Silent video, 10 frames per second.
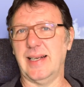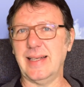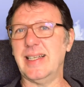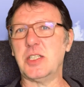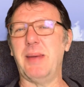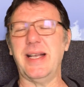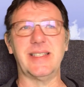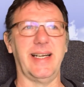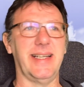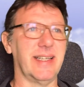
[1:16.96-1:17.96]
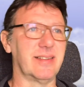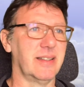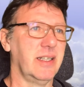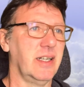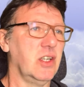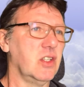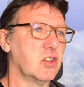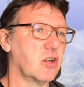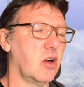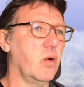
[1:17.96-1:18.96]
that's basically it.
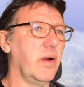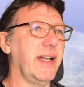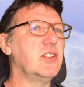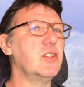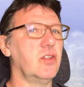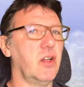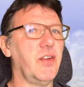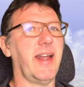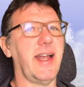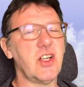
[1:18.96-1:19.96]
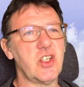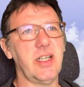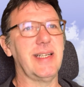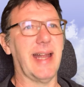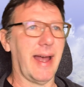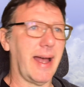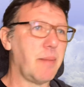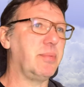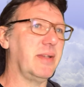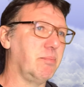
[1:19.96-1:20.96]
So it's not actually the
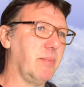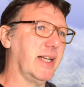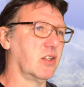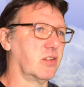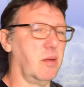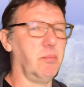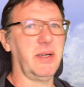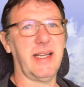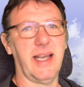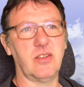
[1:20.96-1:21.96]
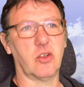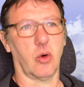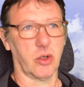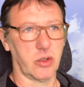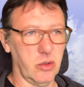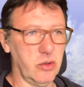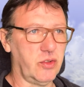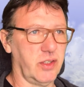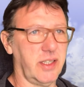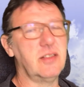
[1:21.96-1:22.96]
app that makes it complicated or
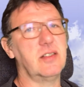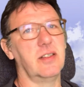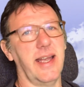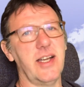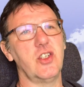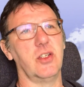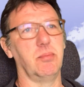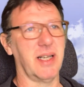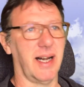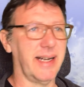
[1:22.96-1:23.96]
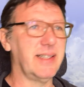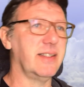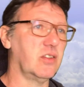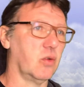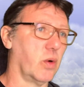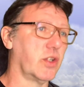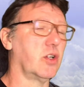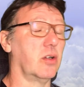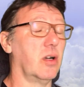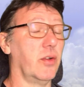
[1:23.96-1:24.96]
good, it's the engine behind it, what
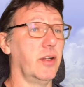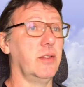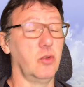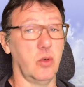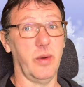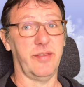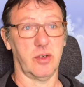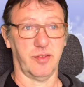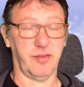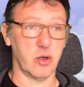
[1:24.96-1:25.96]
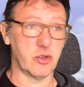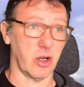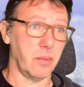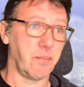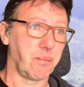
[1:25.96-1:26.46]
you're gonna do with your photo.